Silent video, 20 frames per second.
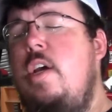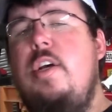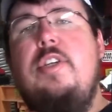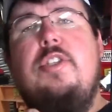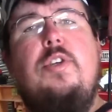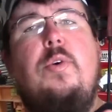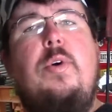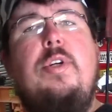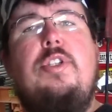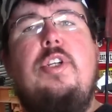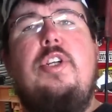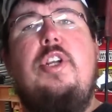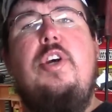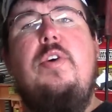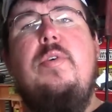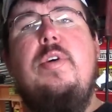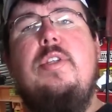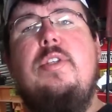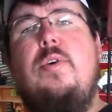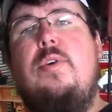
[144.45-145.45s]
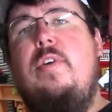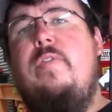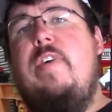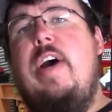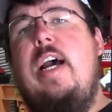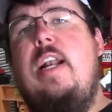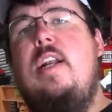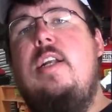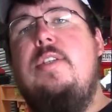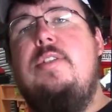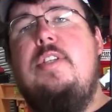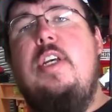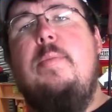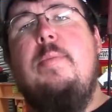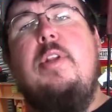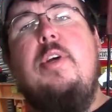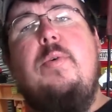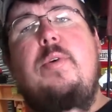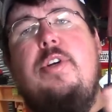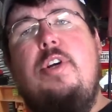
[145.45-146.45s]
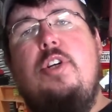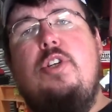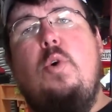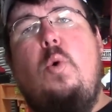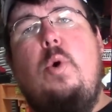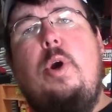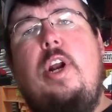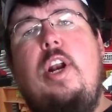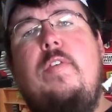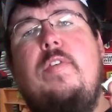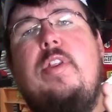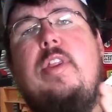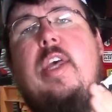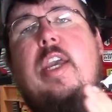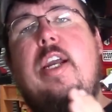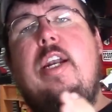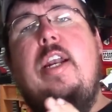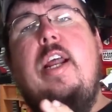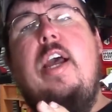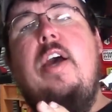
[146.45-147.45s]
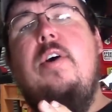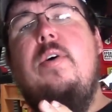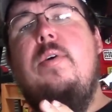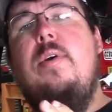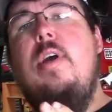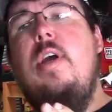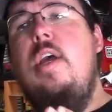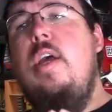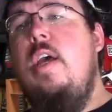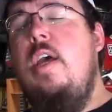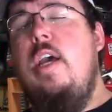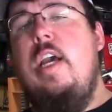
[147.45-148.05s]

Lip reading: So what you do is, on the final assembly, when you're torquing everything down,